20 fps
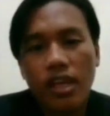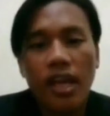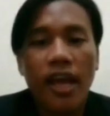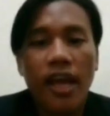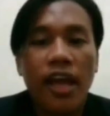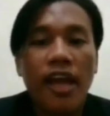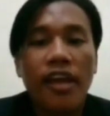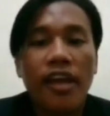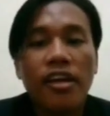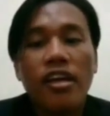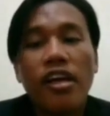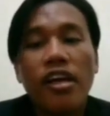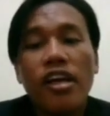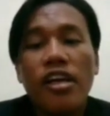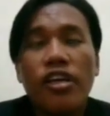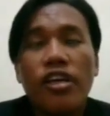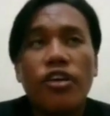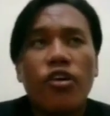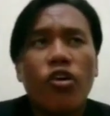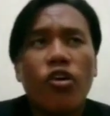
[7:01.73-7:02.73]
And
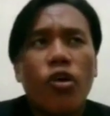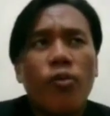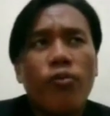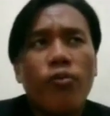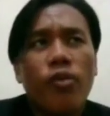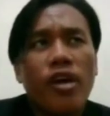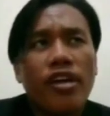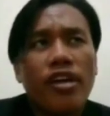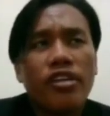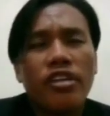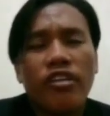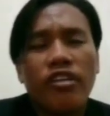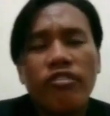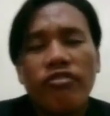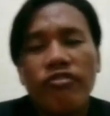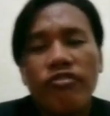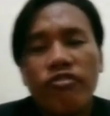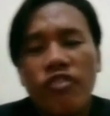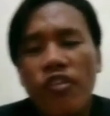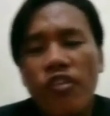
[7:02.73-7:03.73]
the
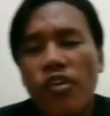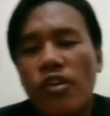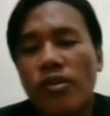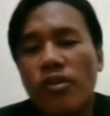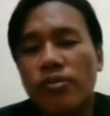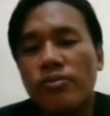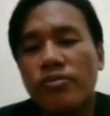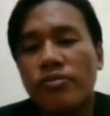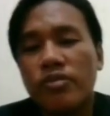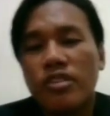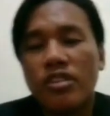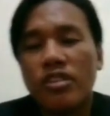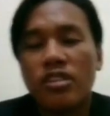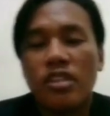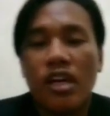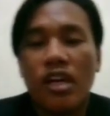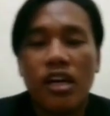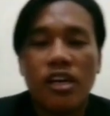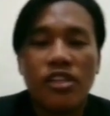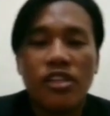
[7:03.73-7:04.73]
combining form,
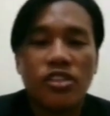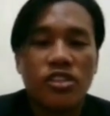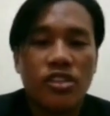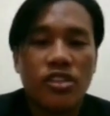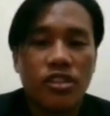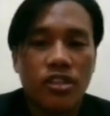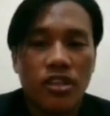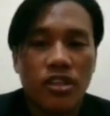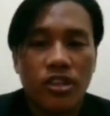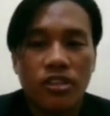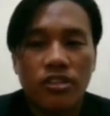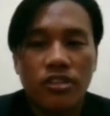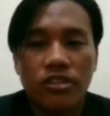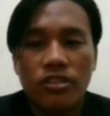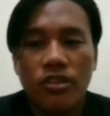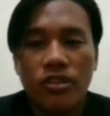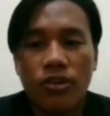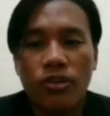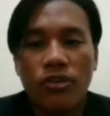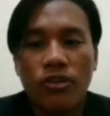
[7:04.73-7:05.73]

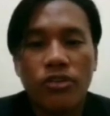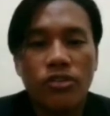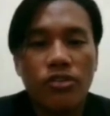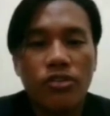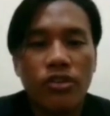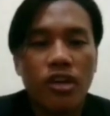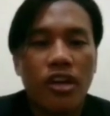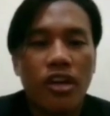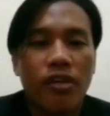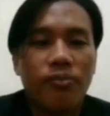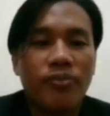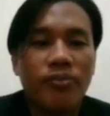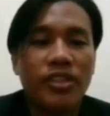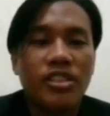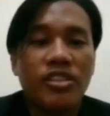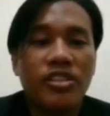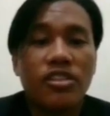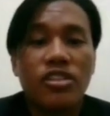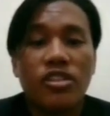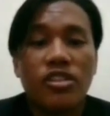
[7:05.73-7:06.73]
scleral,
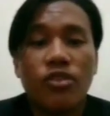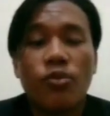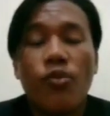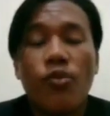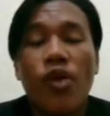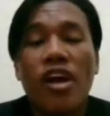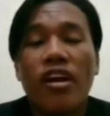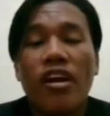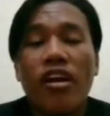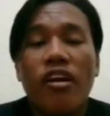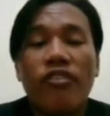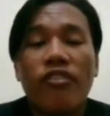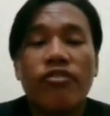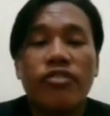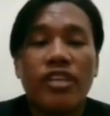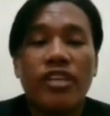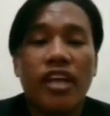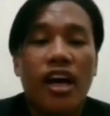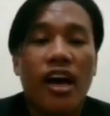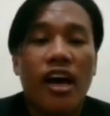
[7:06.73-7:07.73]
means the white of
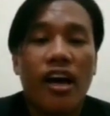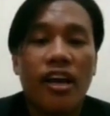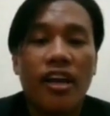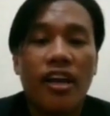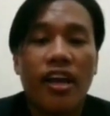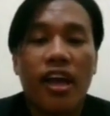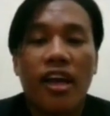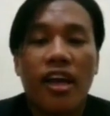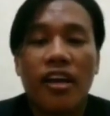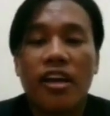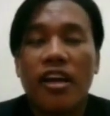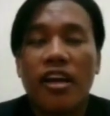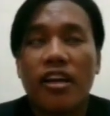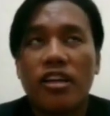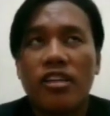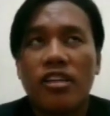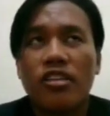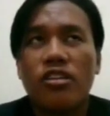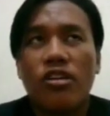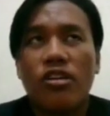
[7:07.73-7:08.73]
the eye, and
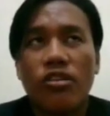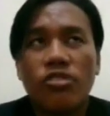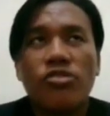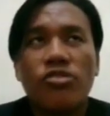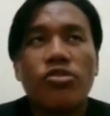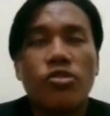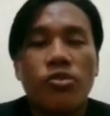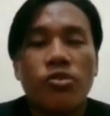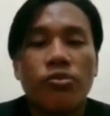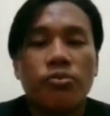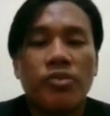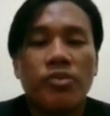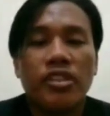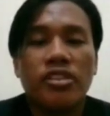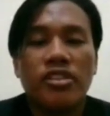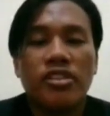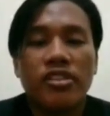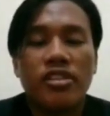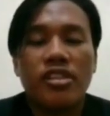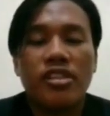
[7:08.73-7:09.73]
it also
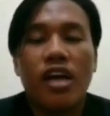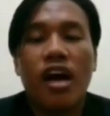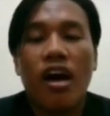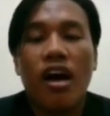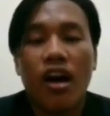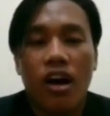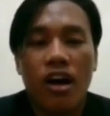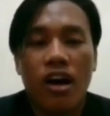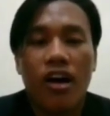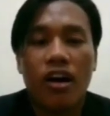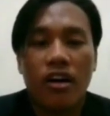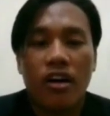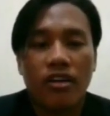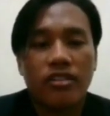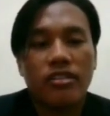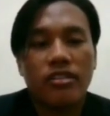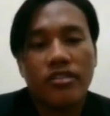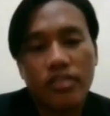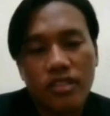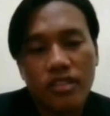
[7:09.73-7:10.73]
means heart.
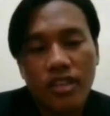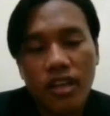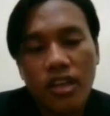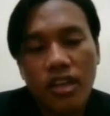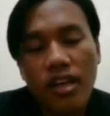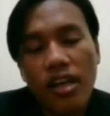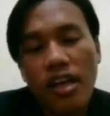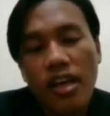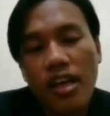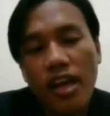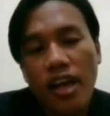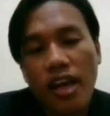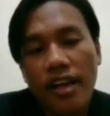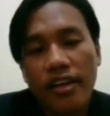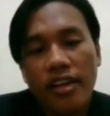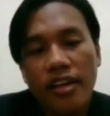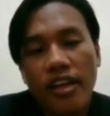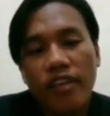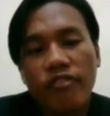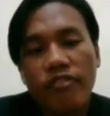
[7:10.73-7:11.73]

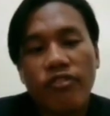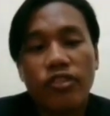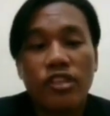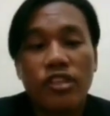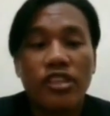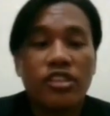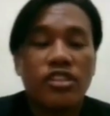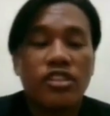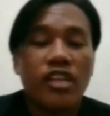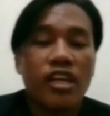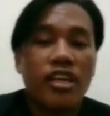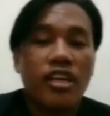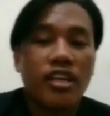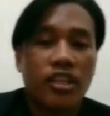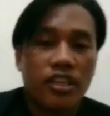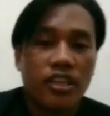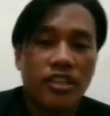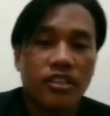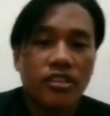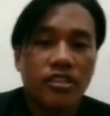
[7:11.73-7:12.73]
And then for the
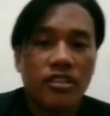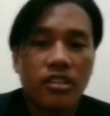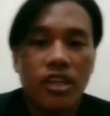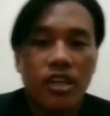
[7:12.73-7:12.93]
second